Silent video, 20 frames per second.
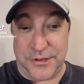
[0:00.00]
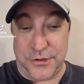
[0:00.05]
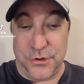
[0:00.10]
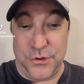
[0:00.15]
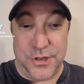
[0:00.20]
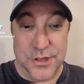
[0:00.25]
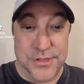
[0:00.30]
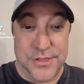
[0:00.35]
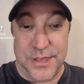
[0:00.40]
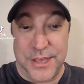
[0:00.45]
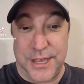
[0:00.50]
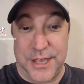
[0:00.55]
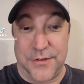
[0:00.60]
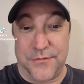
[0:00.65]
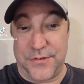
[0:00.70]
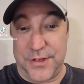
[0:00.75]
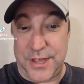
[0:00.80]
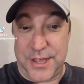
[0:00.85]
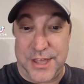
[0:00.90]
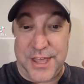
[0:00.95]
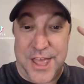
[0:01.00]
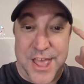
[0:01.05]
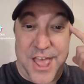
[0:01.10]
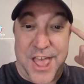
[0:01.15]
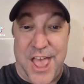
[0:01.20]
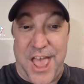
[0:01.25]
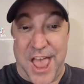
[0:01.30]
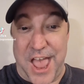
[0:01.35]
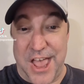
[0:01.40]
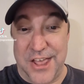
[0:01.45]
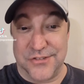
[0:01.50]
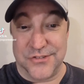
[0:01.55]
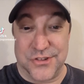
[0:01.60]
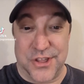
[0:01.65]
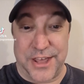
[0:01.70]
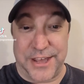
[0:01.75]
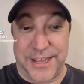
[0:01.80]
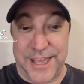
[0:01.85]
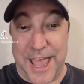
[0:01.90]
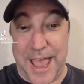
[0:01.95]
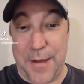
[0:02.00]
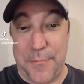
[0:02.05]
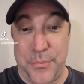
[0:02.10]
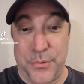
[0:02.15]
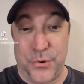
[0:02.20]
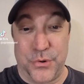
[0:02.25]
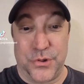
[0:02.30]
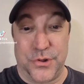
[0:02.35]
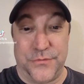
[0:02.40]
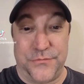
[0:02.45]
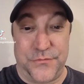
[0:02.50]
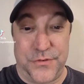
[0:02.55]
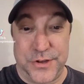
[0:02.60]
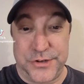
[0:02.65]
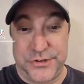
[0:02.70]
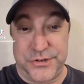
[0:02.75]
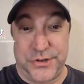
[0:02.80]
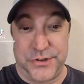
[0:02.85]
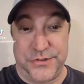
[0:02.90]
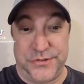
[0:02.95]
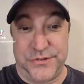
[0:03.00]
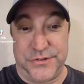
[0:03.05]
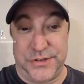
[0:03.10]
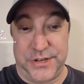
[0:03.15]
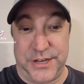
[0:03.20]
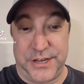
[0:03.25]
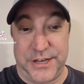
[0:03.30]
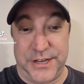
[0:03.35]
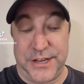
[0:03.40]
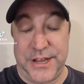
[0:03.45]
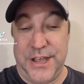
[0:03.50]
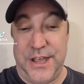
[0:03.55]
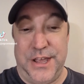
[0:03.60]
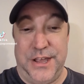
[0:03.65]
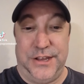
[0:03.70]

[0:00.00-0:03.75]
You could think of it as like capital efficiency.